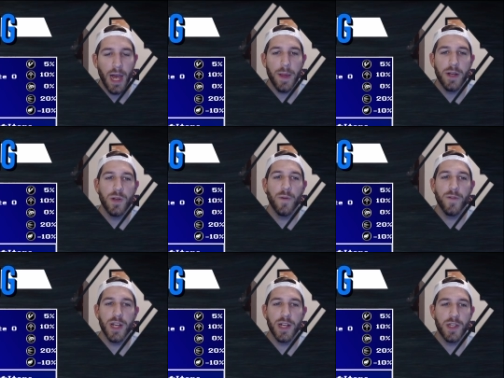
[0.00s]
And then don't
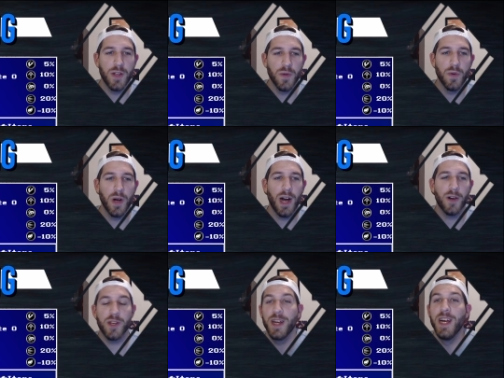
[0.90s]
forget to,
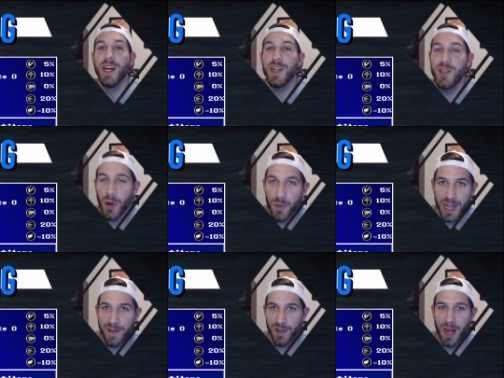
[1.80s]
don't
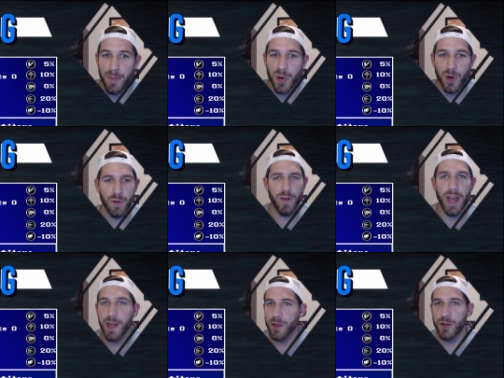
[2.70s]
level up her
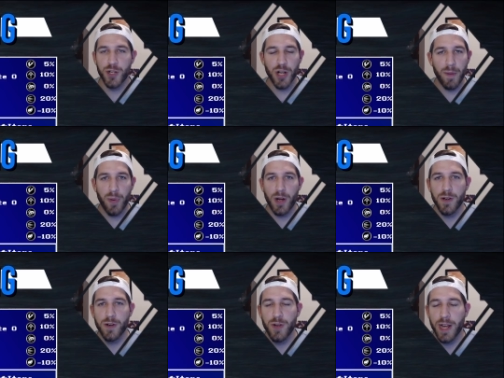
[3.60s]
regular jump on
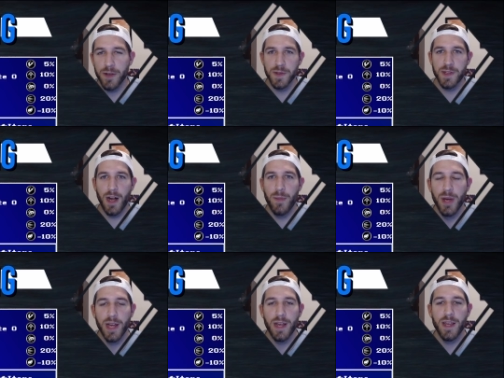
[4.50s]
her Dragoon
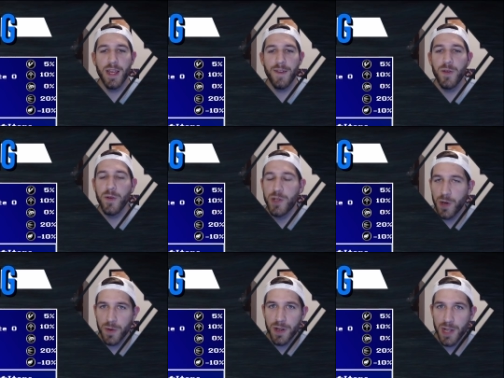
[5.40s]
sub. If you
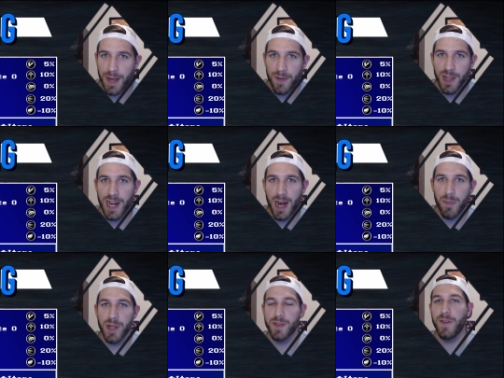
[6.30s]
don't level it
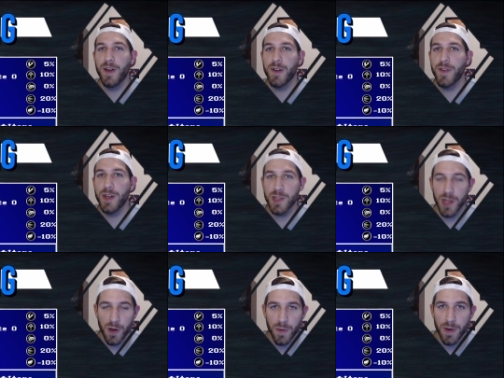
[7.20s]
up, it's very, very
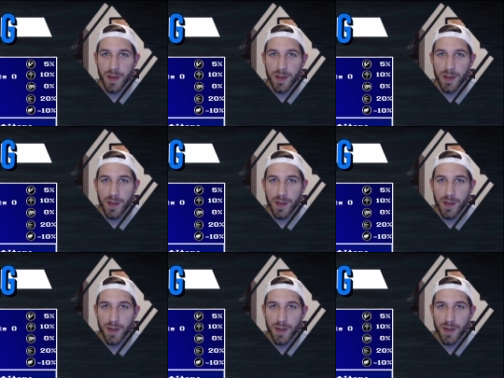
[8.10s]
slow.